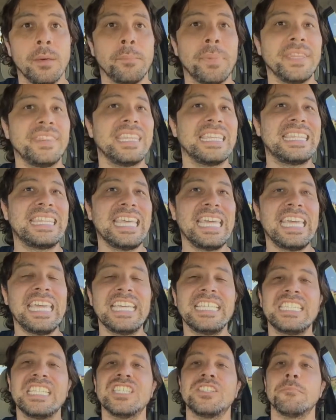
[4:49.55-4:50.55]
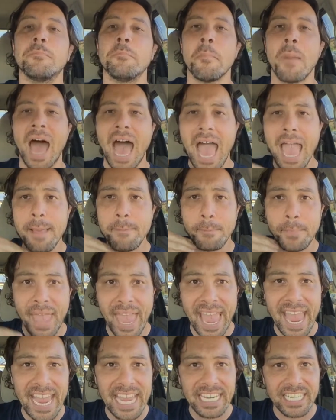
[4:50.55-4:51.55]
But the thing is my
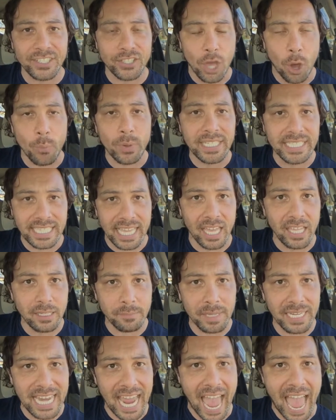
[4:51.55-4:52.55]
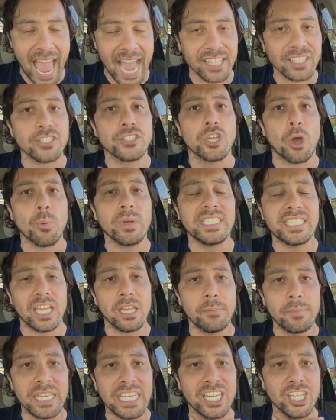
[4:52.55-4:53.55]
pain is always telling me to act. It's always
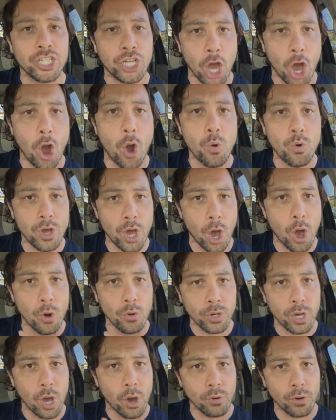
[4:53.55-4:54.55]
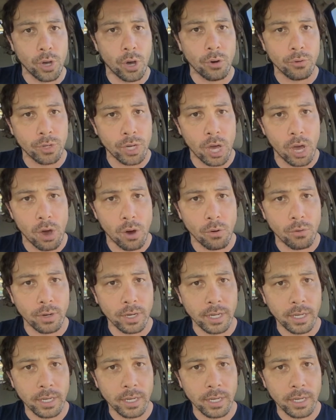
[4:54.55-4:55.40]
telling me to go, go, go, go, go.